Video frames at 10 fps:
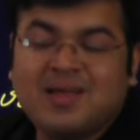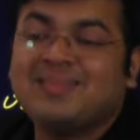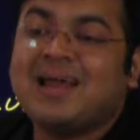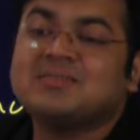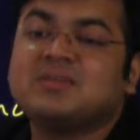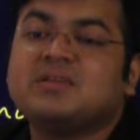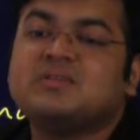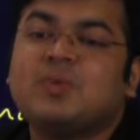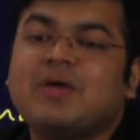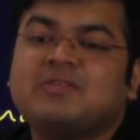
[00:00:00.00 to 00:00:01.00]
That is the
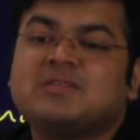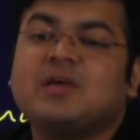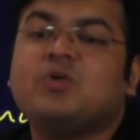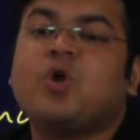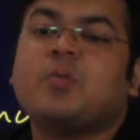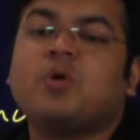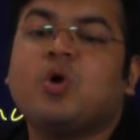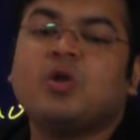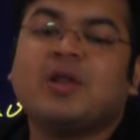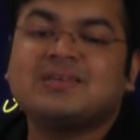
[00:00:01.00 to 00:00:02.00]
reason why we say do not put
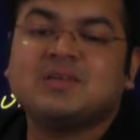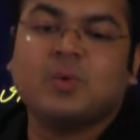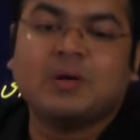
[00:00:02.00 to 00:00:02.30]
all your eggs in one